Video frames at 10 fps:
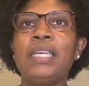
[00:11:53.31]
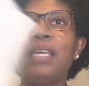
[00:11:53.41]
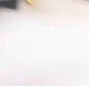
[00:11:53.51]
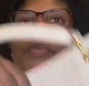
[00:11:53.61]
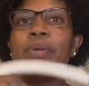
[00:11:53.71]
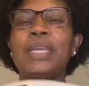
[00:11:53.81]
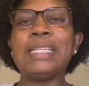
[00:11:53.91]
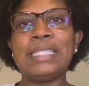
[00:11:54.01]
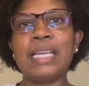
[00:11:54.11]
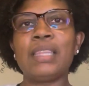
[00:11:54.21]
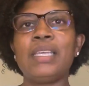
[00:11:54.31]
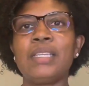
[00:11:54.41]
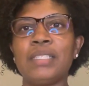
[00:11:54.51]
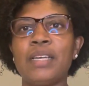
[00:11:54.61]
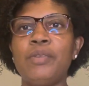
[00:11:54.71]
I think
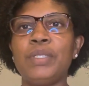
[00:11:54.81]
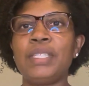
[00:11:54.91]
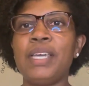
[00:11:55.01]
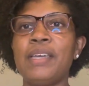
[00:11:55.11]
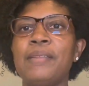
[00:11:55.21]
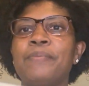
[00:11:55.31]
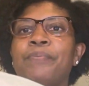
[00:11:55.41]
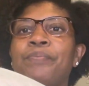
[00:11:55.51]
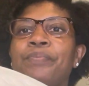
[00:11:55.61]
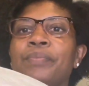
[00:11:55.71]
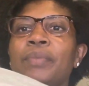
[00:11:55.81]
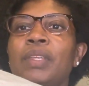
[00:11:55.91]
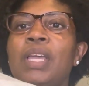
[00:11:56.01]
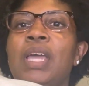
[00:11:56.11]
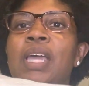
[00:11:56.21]
that's how you say it.
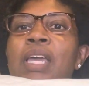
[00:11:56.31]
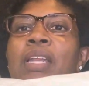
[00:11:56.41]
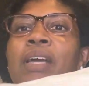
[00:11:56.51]
And I